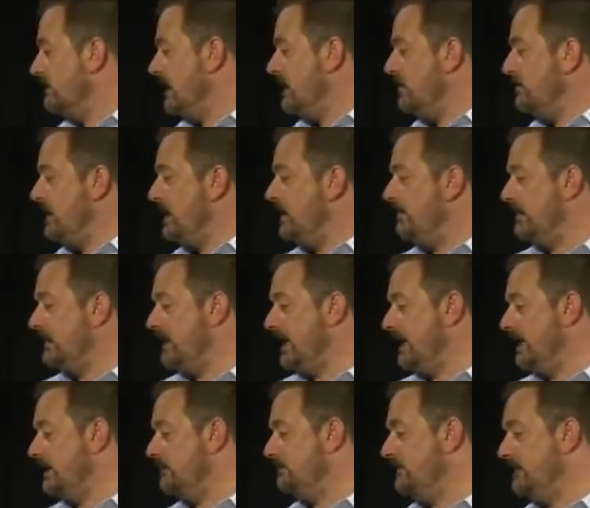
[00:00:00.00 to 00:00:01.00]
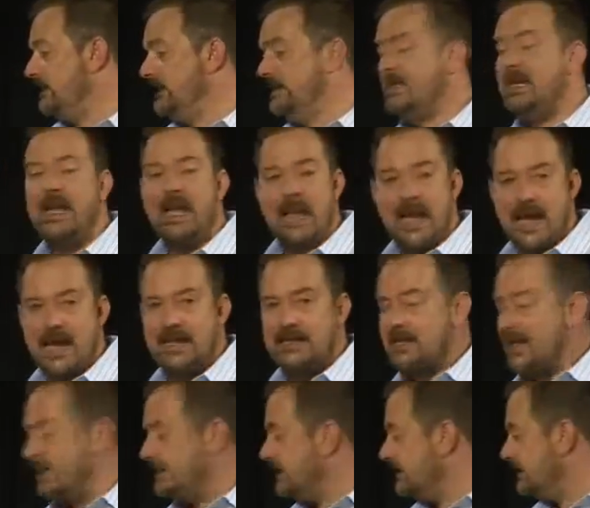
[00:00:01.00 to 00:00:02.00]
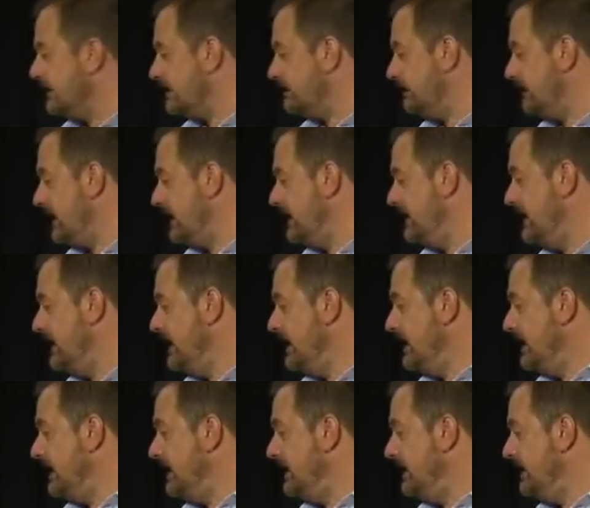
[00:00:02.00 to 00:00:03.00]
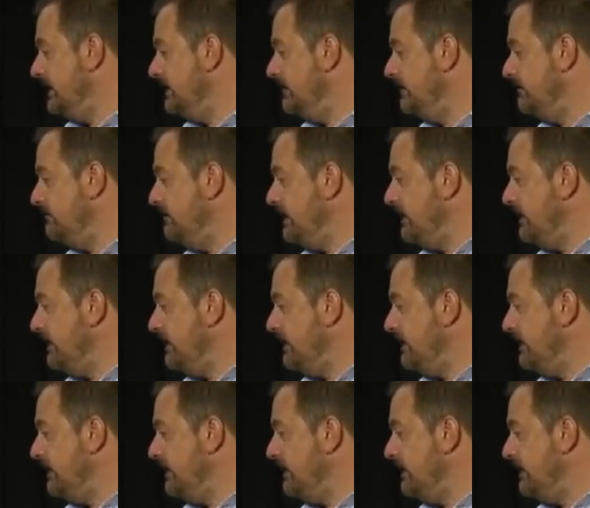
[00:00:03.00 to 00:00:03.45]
now we have a calibrated x-axis display in